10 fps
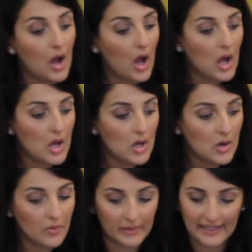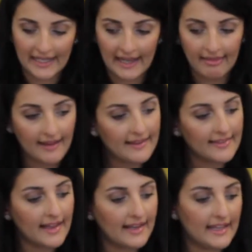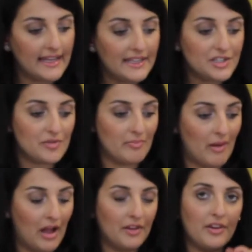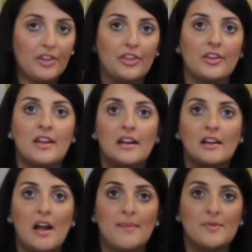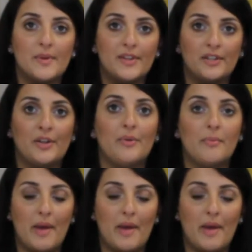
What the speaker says: Oh, and I like that each month comes with a note